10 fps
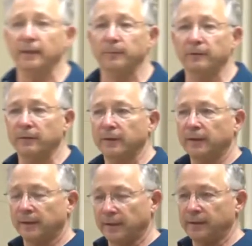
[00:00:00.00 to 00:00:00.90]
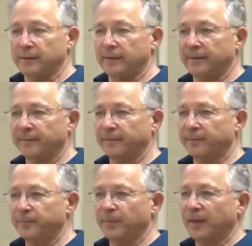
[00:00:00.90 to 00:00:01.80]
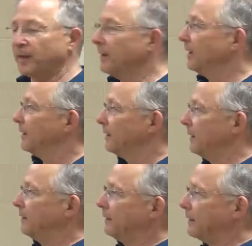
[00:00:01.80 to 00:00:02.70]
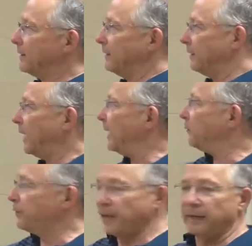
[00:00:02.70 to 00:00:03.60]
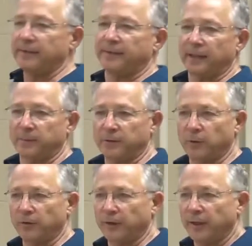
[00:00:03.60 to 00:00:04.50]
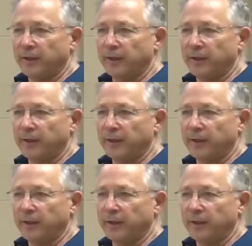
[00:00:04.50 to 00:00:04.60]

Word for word: statement? Yes? That doesn't hold it doesn't, none of the other statements hold.